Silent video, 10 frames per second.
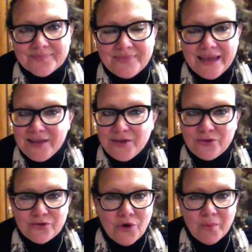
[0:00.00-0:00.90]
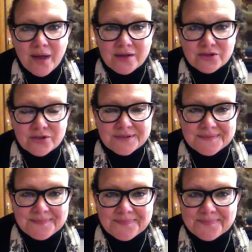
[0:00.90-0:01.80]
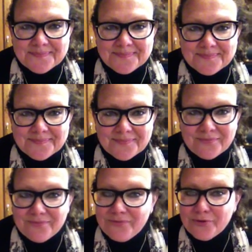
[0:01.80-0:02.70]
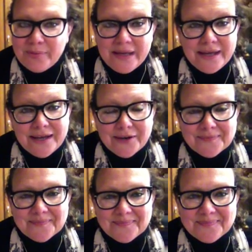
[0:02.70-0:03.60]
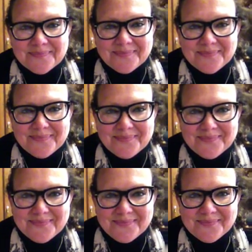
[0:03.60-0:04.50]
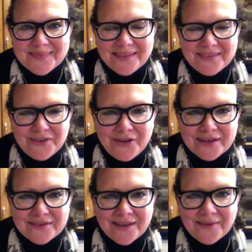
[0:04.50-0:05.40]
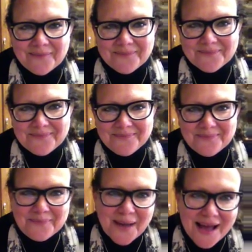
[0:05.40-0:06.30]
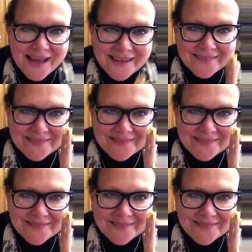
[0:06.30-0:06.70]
thank you so much for being here. I'll see you next time. Bye.